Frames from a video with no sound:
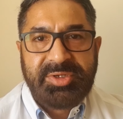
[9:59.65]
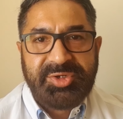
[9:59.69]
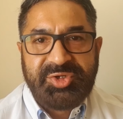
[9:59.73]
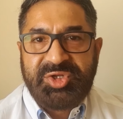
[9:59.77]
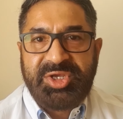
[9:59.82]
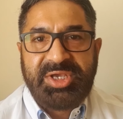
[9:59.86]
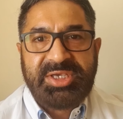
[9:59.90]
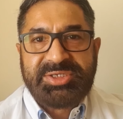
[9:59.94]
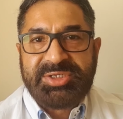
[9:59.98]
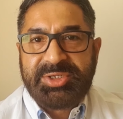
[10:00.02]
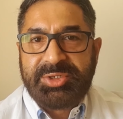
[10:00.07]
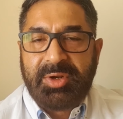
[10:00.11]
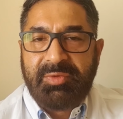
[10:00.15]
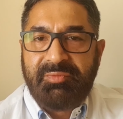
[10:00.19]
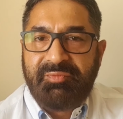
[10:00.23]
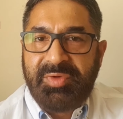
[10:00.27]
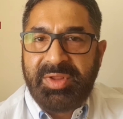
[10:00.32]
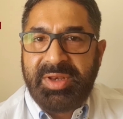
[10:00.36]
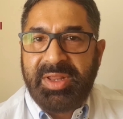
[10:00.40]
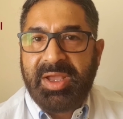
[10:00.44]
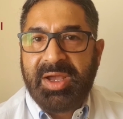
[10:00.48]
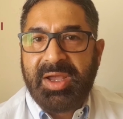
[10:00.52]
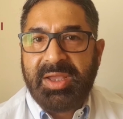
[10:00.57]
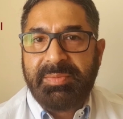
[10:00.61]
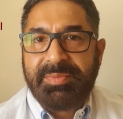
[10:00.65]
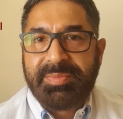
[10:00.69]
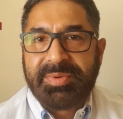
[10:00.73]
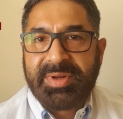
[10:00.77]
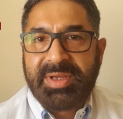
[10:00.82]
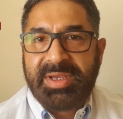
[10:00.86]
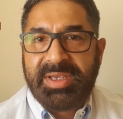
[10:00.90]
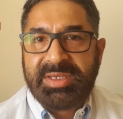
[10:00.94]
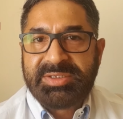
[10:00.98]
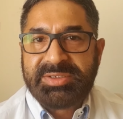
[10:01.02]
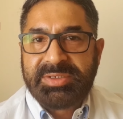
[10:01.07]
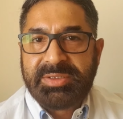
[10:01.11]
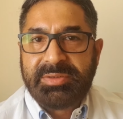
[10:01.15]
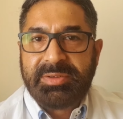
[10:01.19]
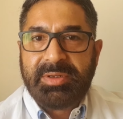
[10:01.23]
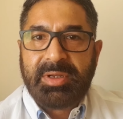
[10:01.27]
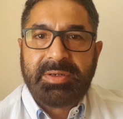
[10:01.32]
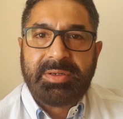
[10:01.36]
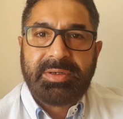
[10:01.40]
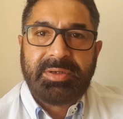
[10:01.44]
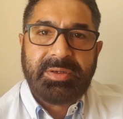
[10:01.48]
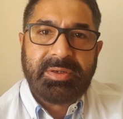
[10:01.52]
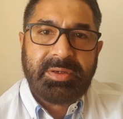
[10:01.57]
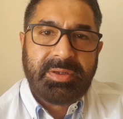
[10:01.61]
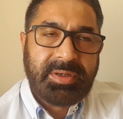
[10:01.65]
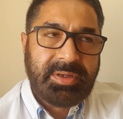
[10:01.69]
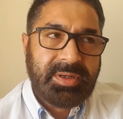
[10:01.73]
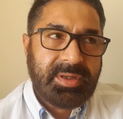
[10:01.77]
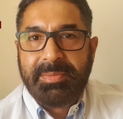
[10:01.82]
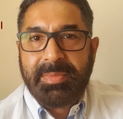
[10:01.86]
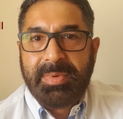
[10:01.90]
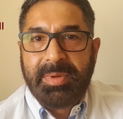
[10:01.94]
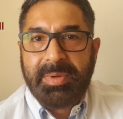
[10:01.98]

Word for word: Shares are not very high priced, not your uh,